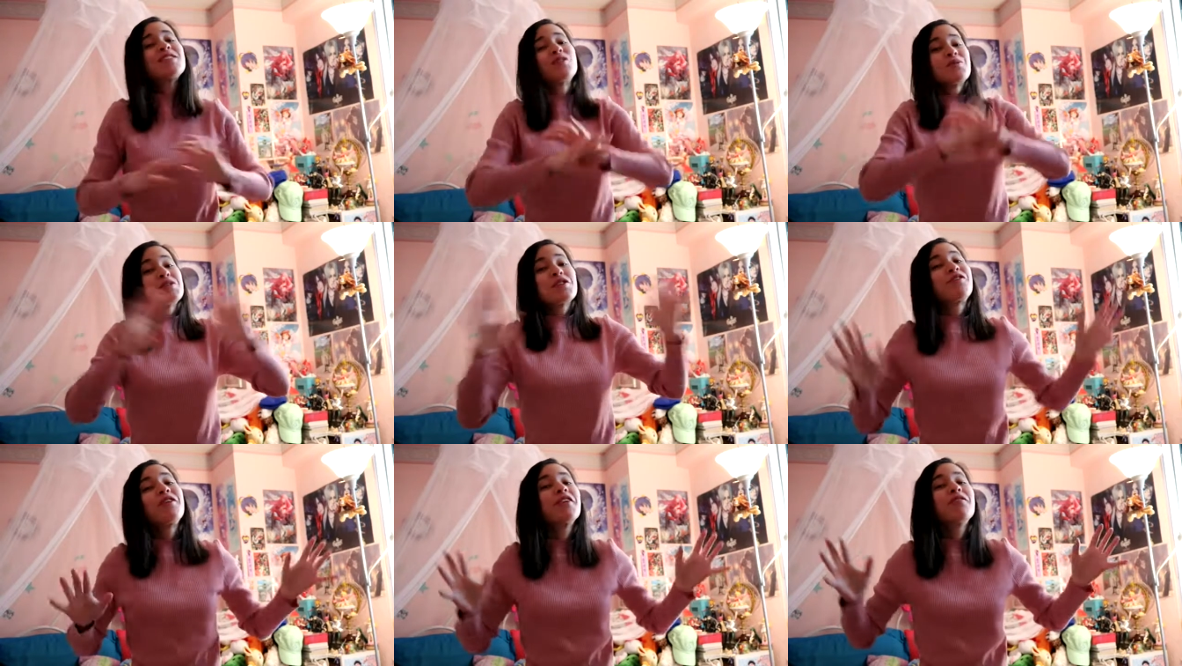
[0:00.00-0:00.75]
through
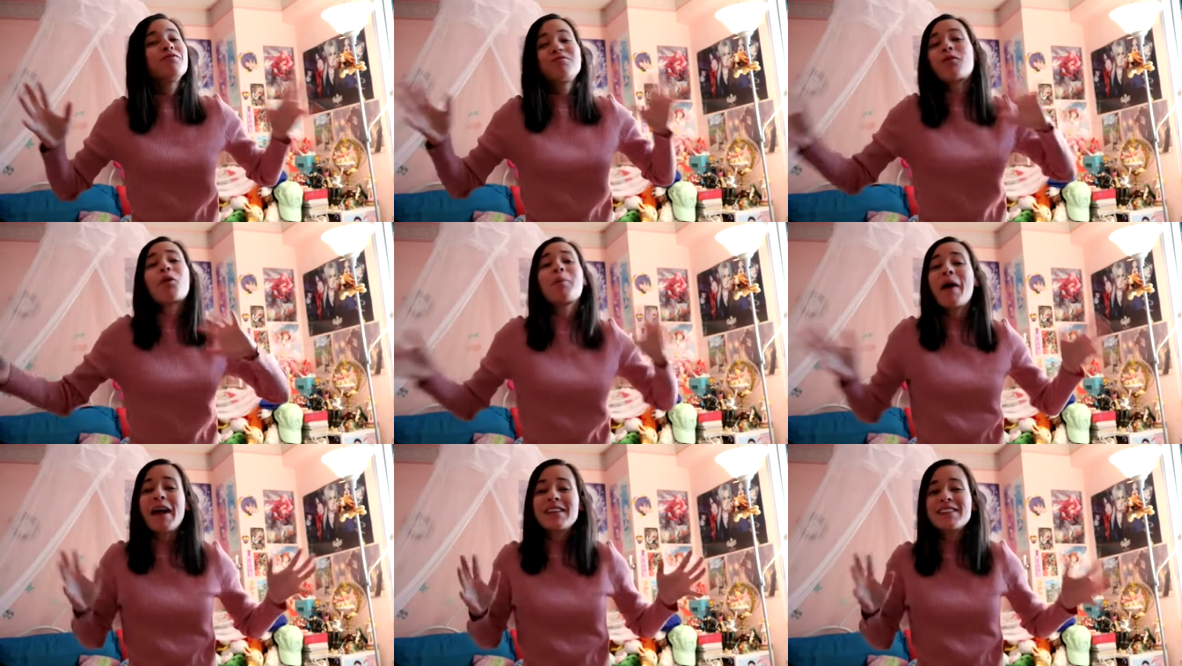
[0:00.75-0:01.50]
different
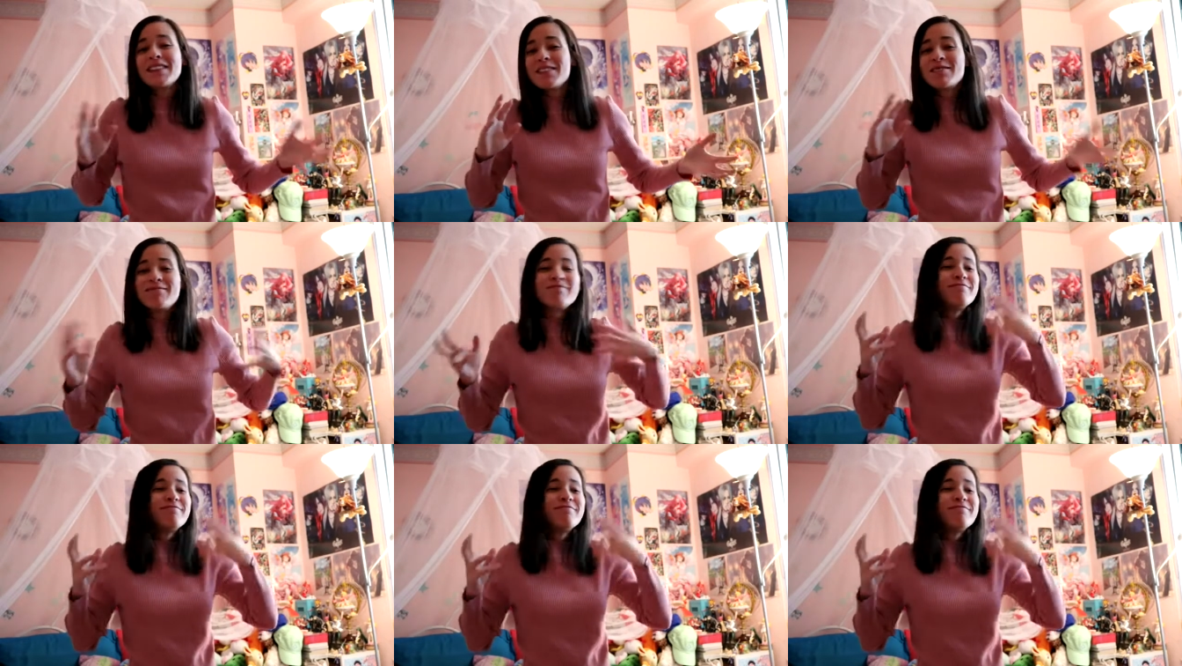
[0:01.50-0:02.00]
formats and